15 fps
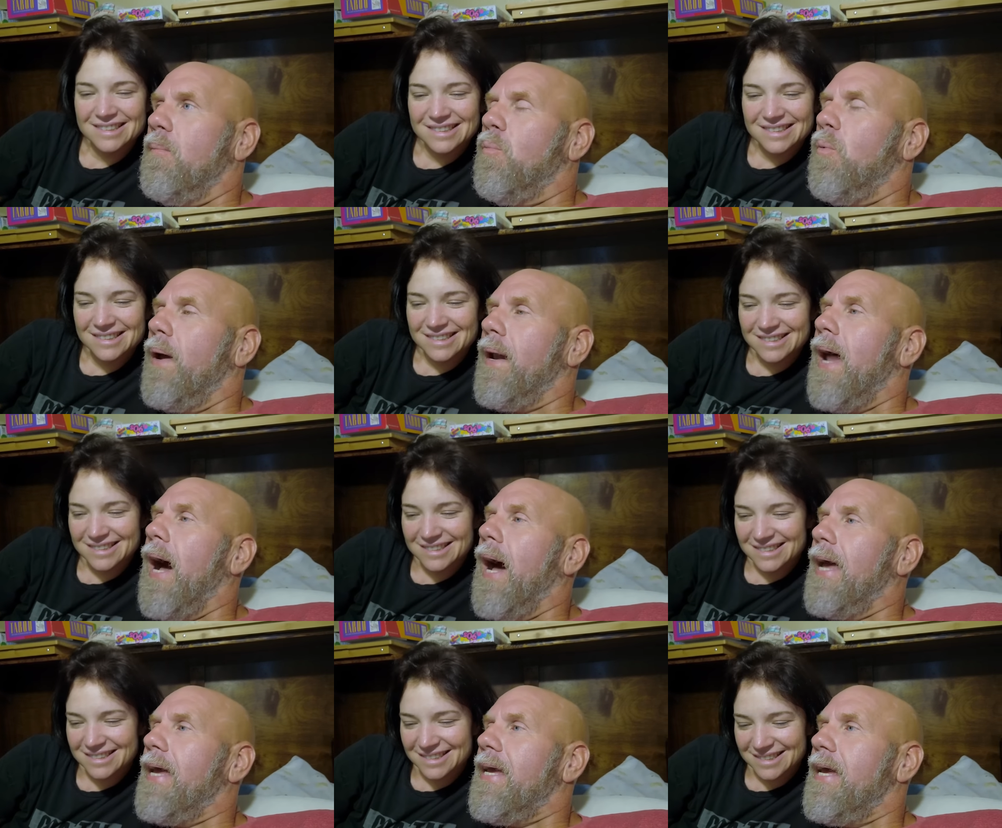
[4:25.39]
Speaker 1: When
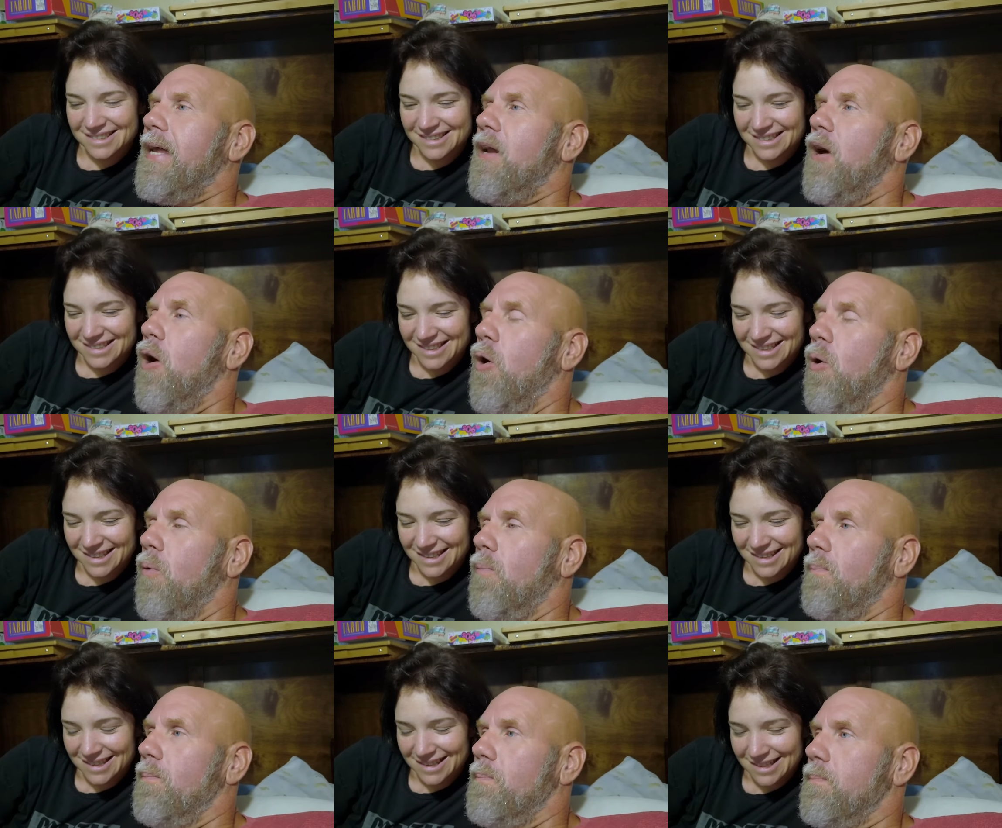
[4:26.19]
I get
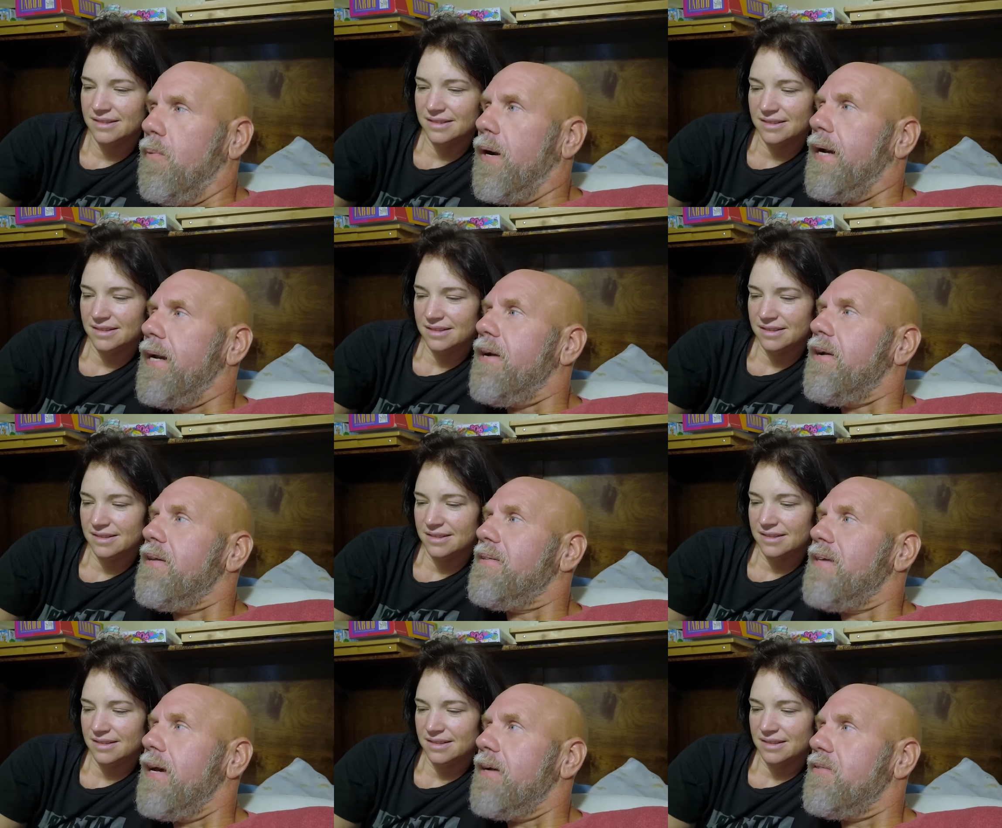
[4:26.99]
home, we're going to go
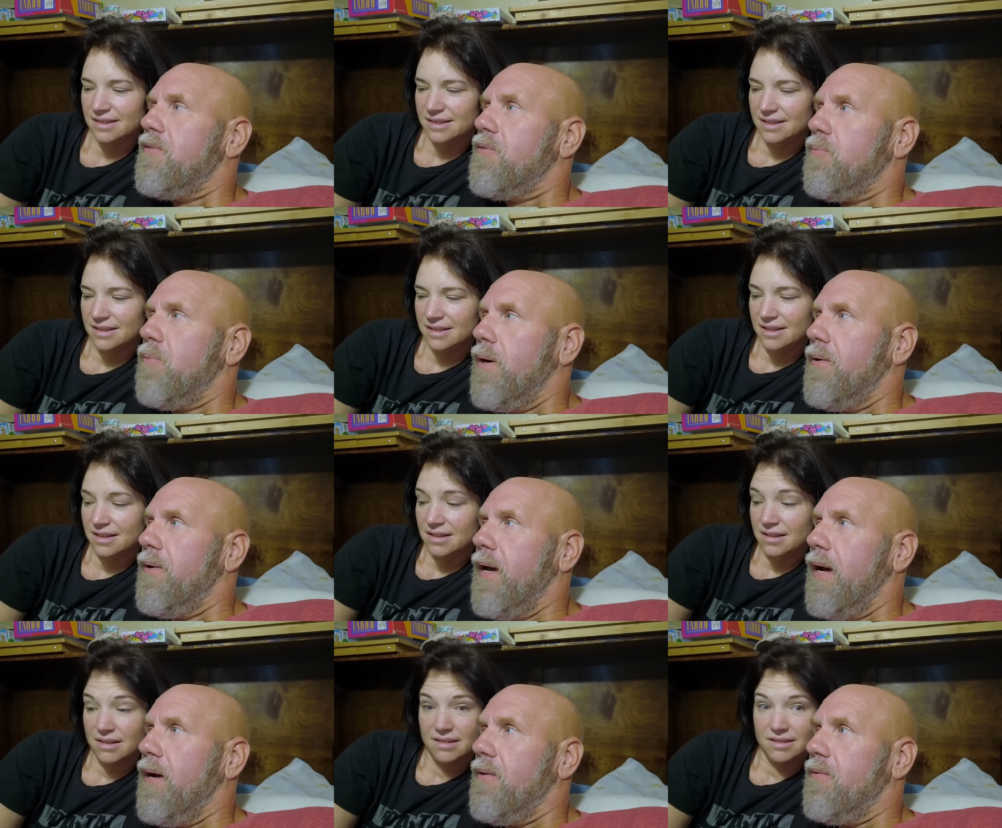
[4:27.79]
to Texas
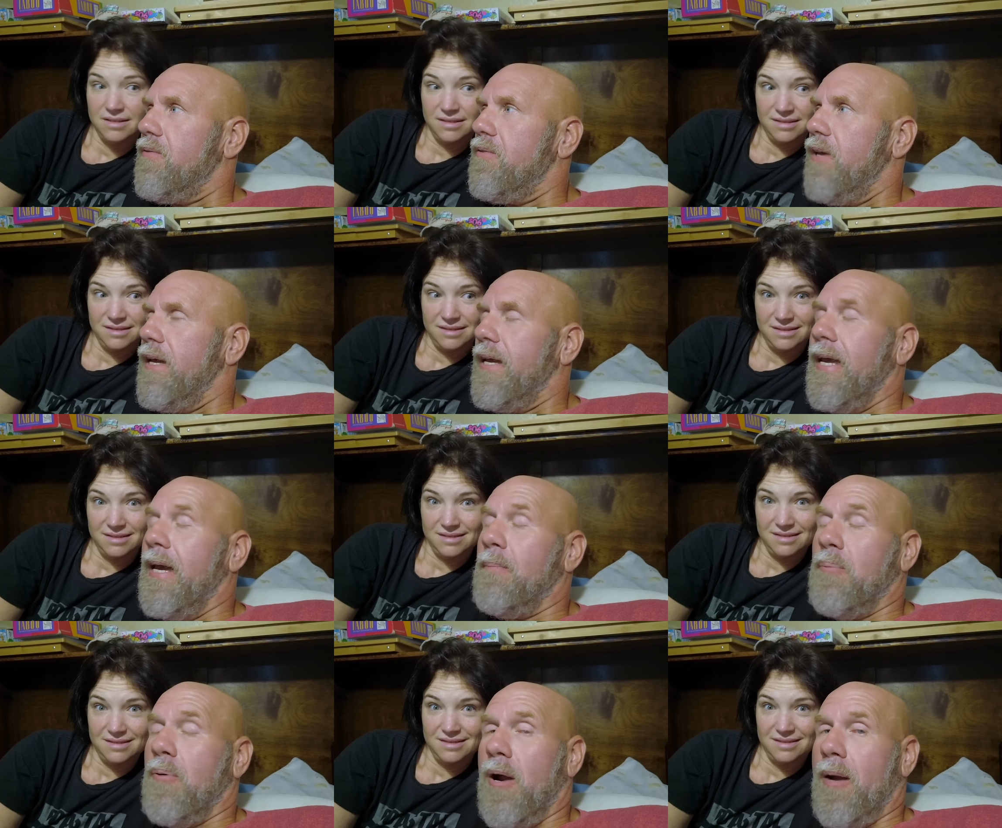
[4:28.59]
Roadhouse and
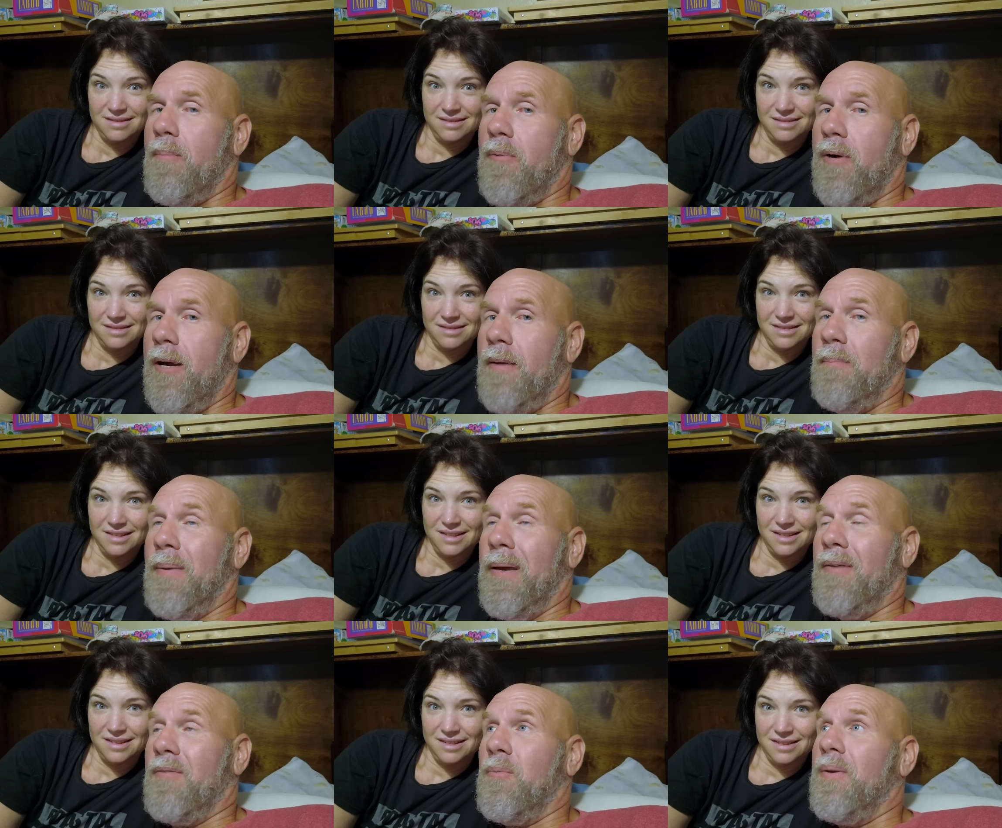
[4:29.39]
get prime
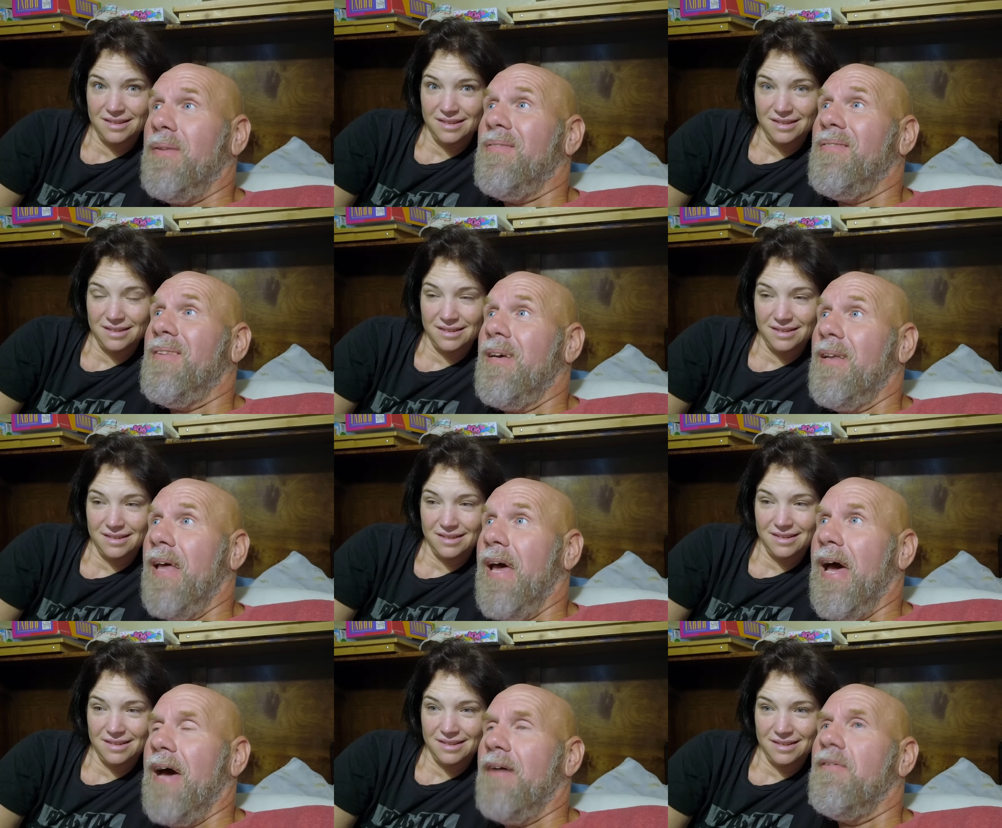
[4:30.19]
rib because we
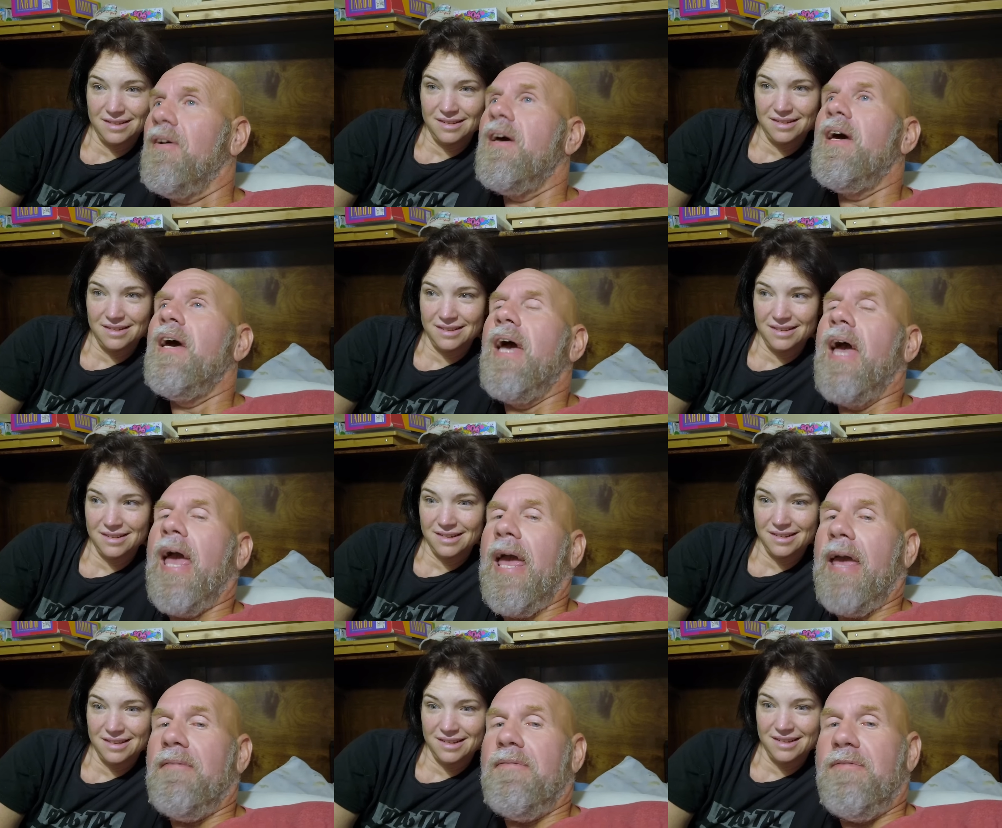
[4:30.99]
still have
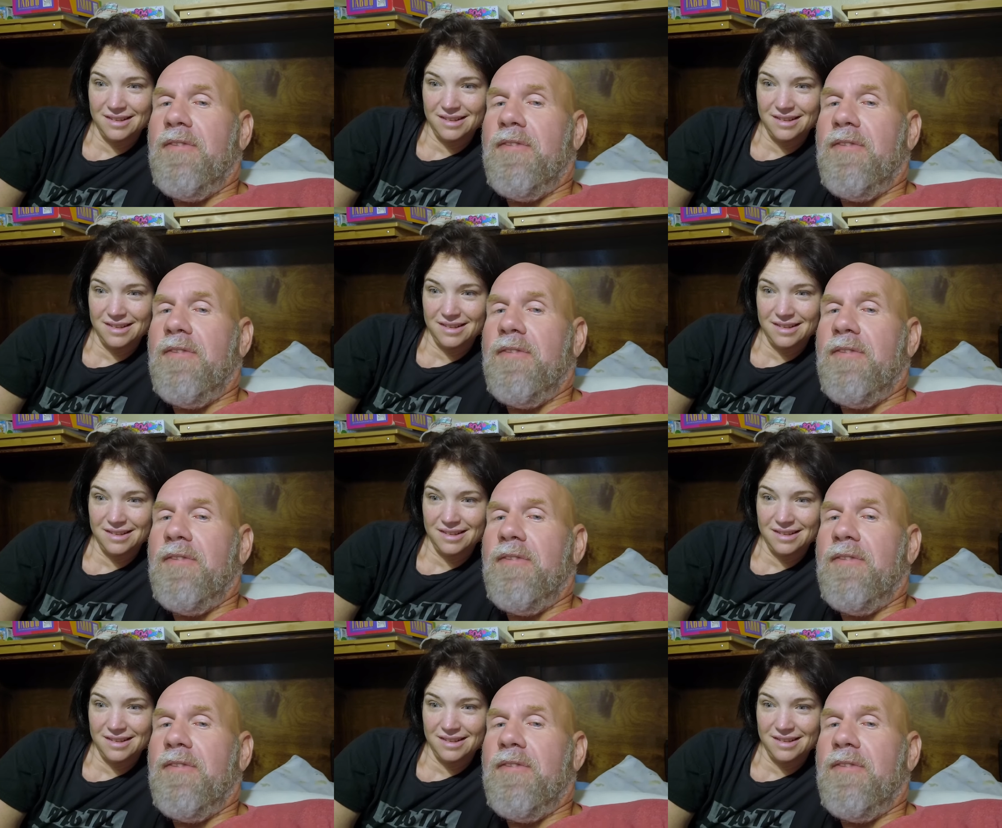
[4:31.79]
a